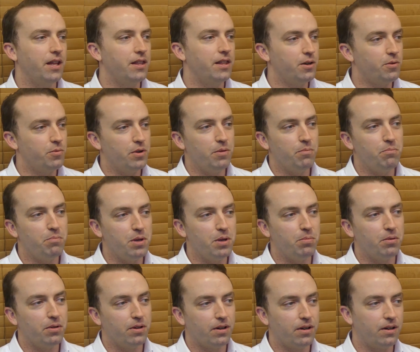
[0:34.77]
think when
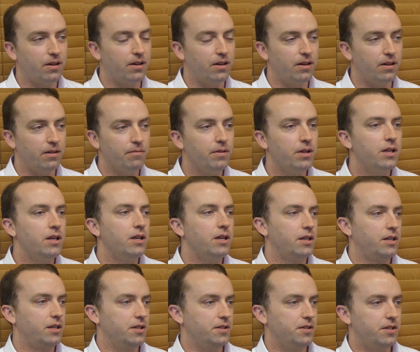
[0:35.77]
people are
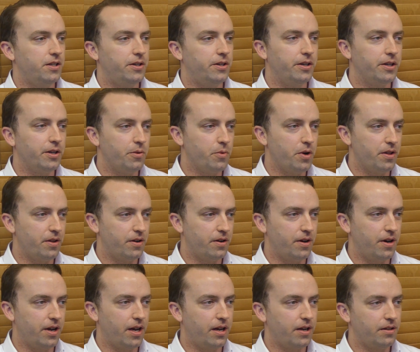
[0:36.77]
considering whether or
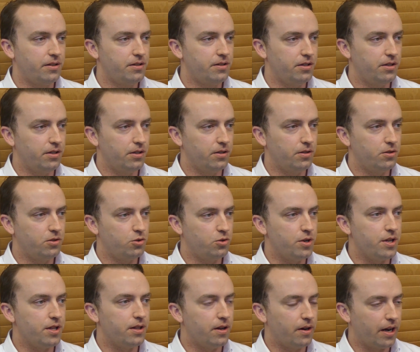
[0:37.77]
not to
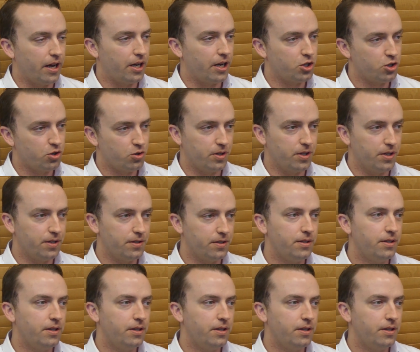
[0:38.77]
treat their ash trees,